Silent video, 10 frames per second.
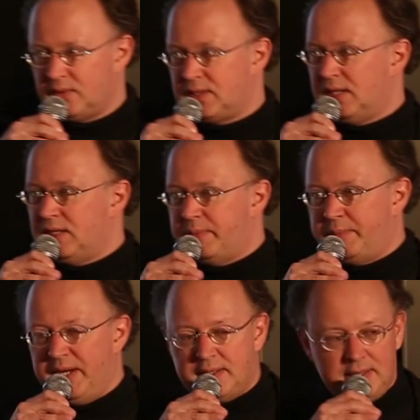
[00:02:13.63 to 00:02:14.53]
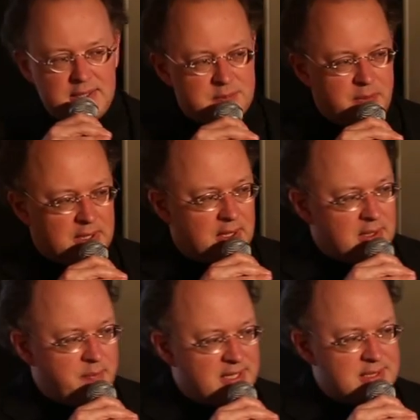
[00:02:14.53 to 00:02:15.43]
looked a little bit bigger than this. But
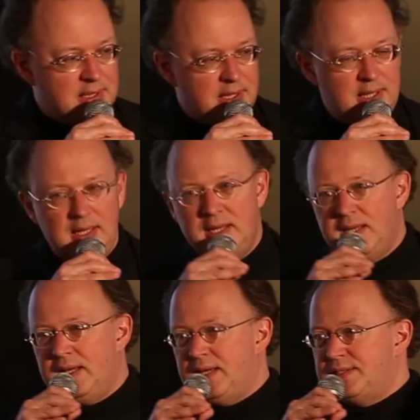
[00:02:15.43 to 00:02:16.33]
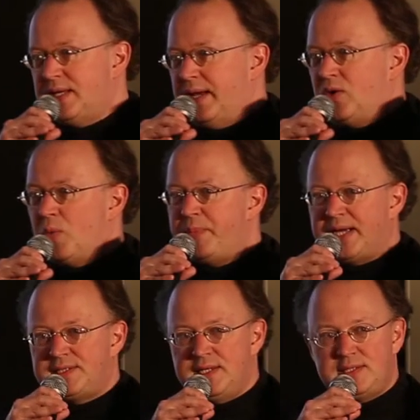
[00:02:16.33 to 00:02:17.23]
it basically is a
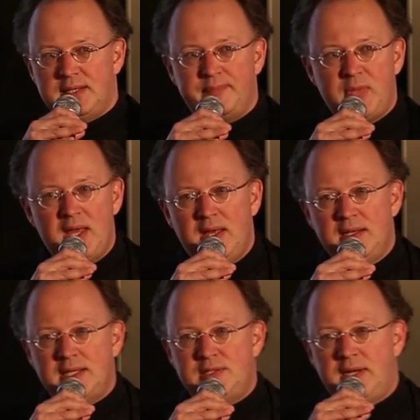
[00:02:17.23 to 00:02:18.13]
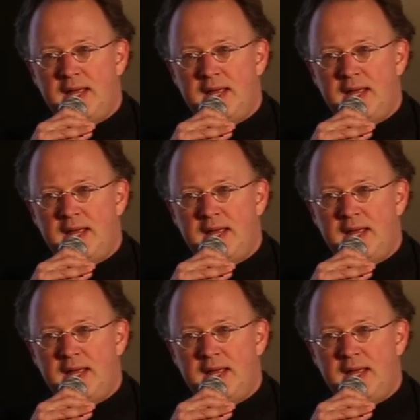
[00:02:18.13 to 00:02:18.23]
compact system that you